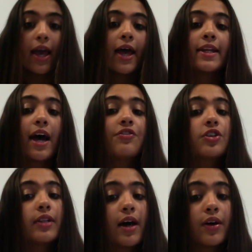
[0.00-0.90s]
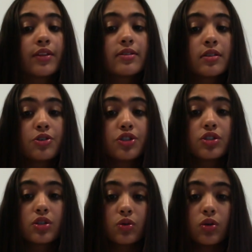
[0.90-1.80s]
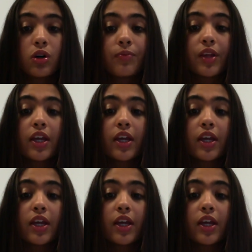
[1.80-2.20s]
And after allowing the solution to cool,